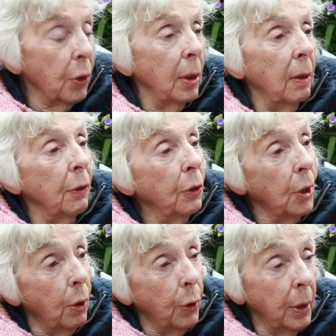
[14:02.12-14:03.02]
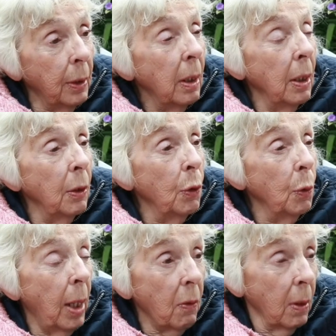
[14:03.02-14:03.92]
delivered Geraldine in the
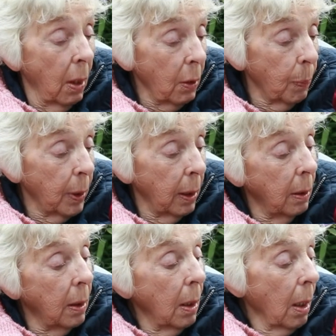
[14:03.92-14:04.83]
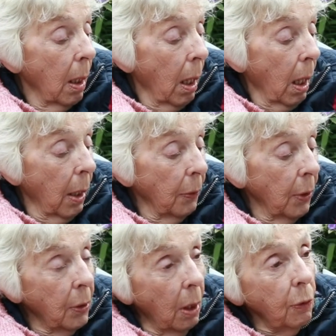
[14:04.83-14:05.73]
Newcastle hospital, and the
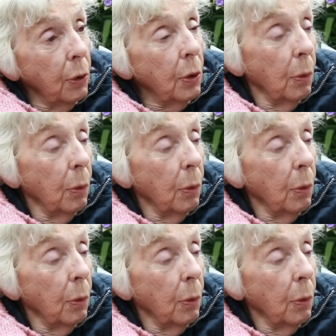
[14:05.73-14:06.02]
doctor